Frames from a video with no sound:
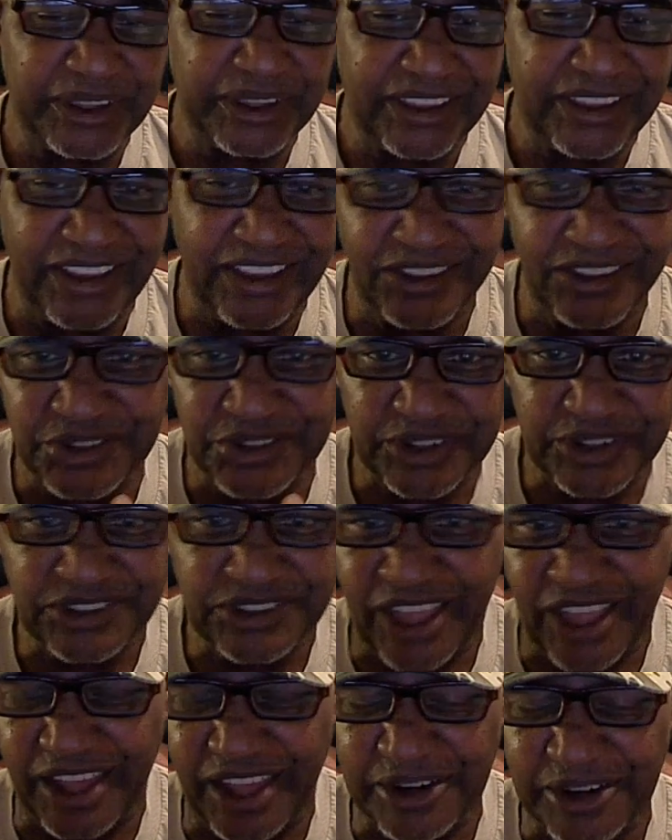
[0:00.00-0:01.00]
The kids are
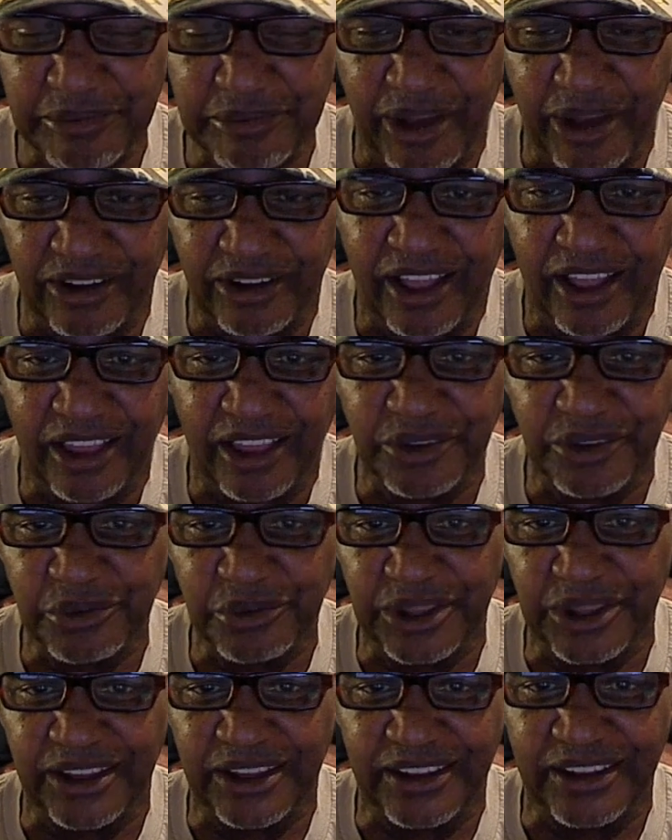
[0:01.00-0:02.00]
excited about
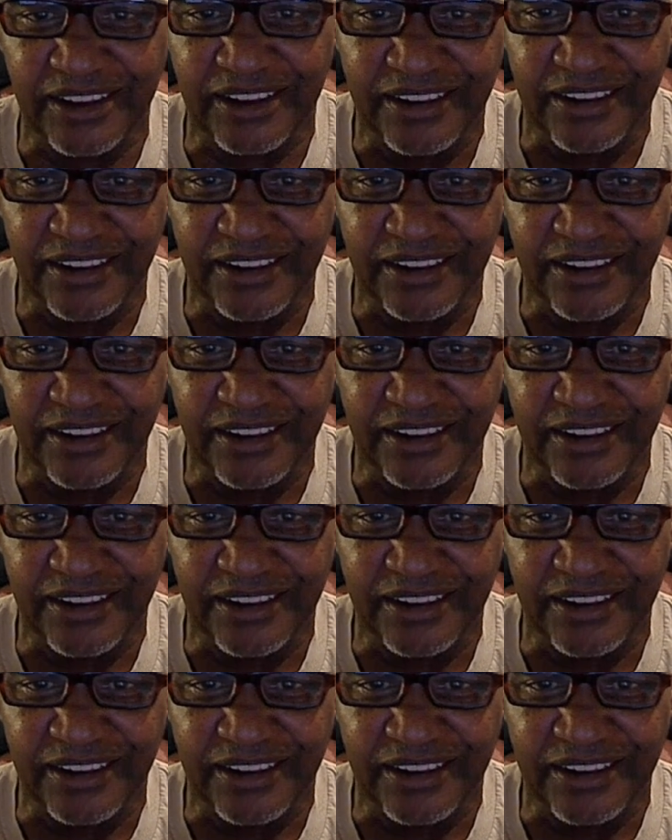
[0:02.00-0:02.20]
Halloween,